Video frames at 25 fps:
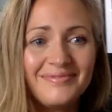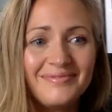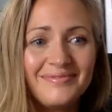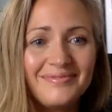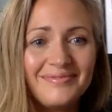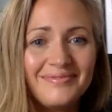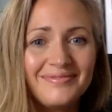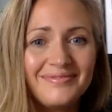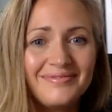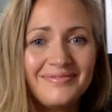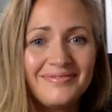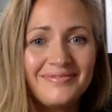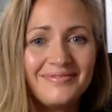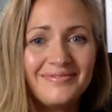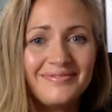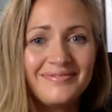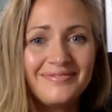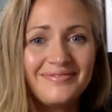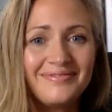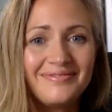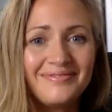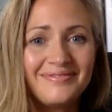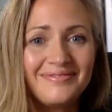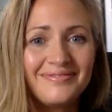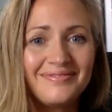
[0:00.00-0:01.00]

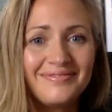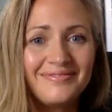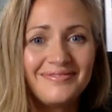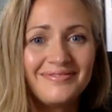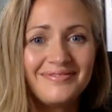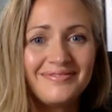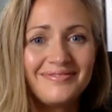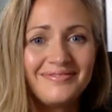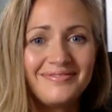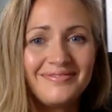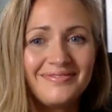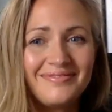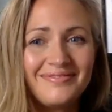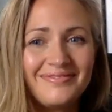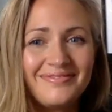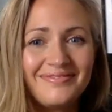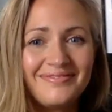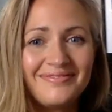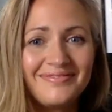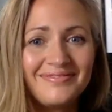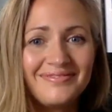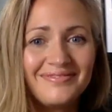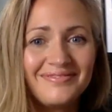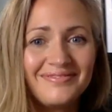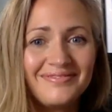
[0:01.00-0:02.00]

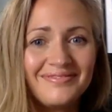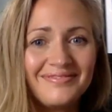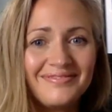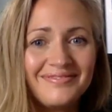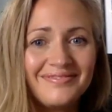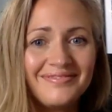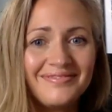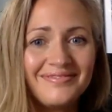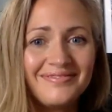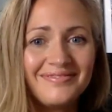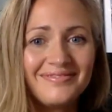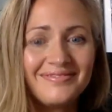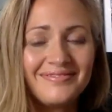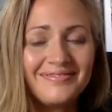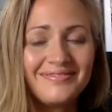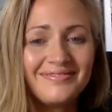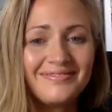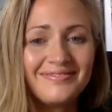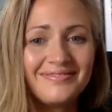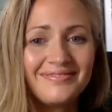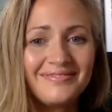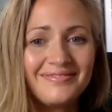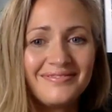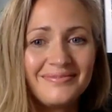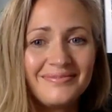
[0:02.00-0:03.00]

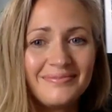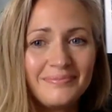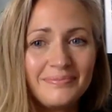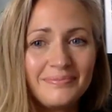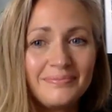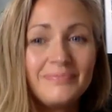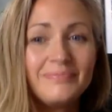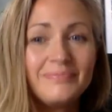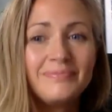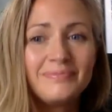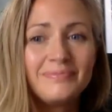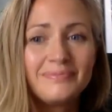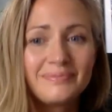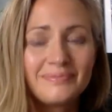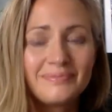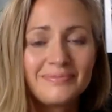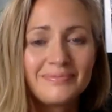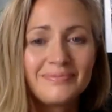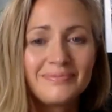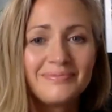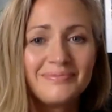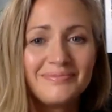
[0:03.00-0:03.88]
(not speaking)